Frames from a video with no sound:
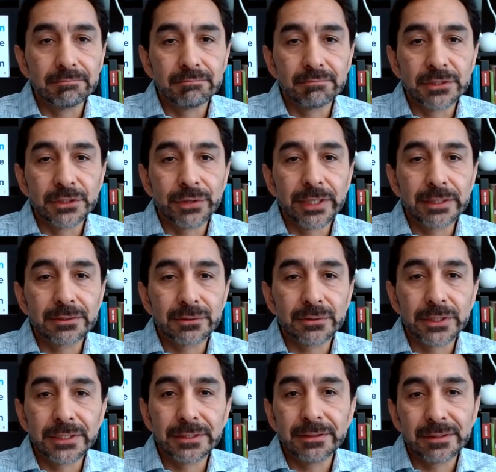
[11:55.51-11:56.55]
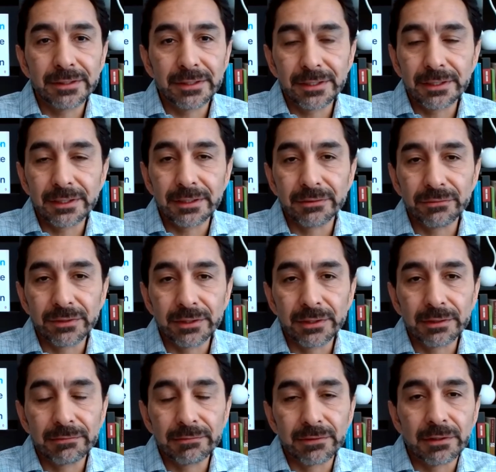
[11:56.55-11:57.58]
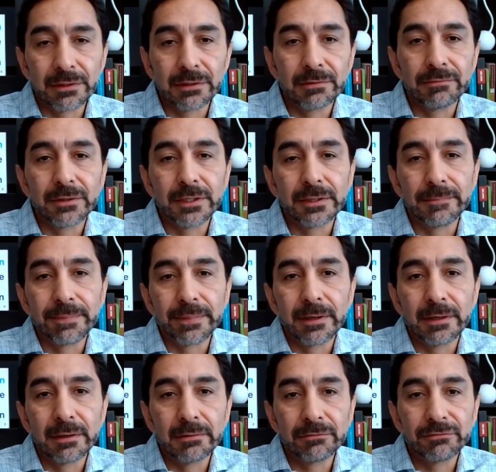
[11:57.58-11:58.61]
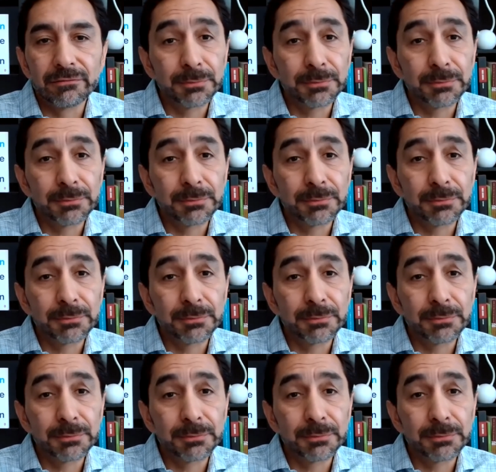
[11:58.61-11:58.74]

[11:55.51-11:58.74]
directory of